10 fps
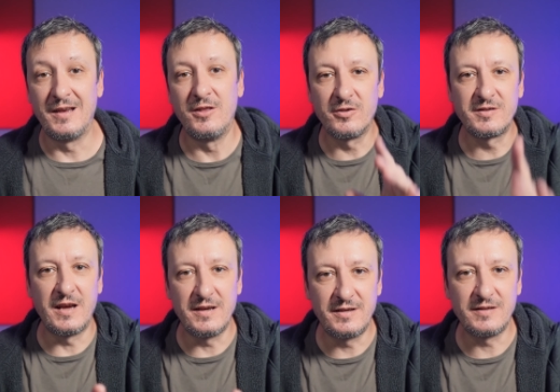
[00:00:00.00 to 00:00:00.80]
In those
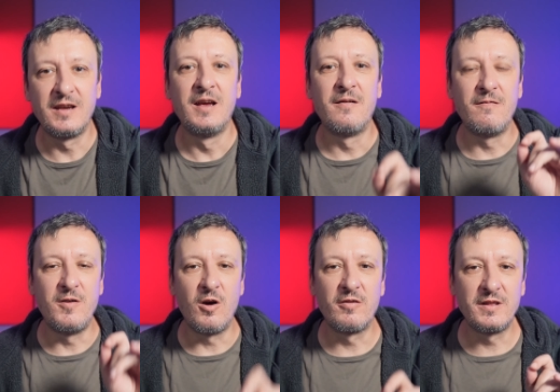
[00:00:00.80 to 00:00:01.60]
cases,
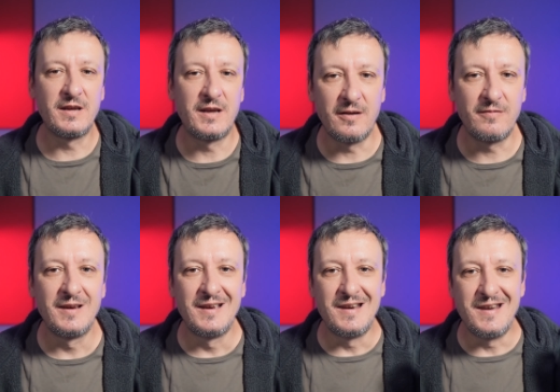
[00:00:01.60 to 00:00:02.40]
we already
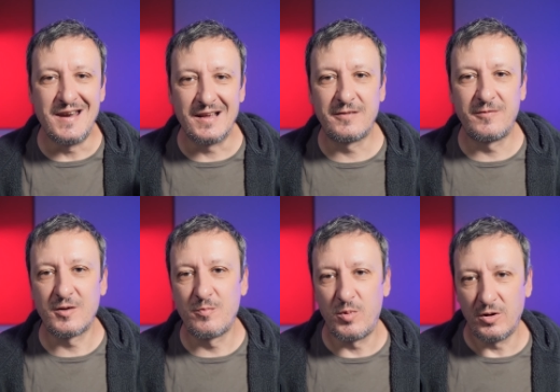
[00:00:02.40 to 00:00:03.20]
have
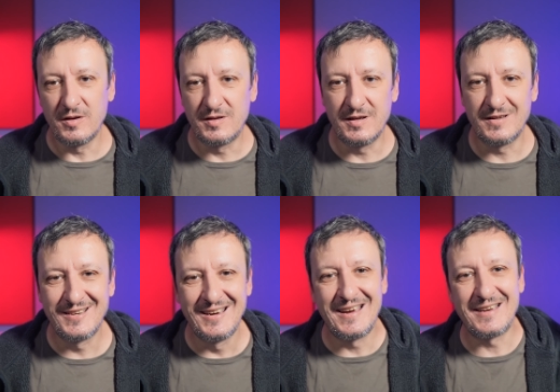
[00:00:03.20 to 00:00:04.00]
network
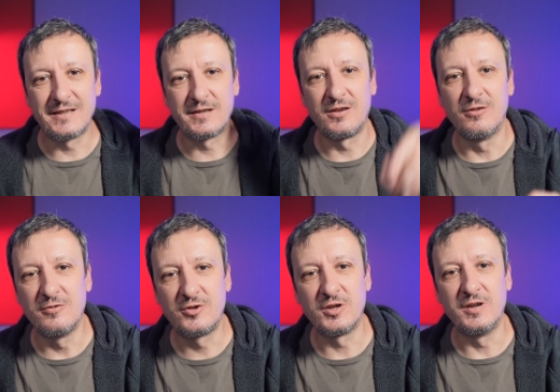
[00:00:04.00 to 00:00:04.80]
policies as a
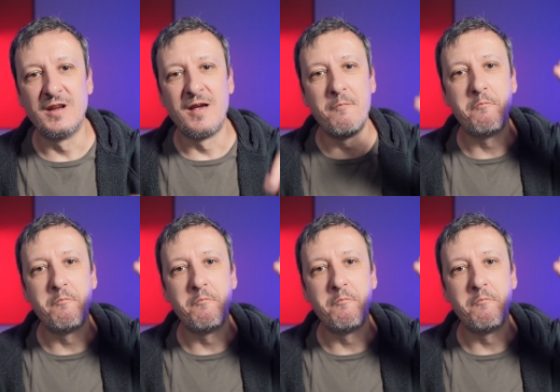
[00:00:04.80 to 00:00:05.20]
solution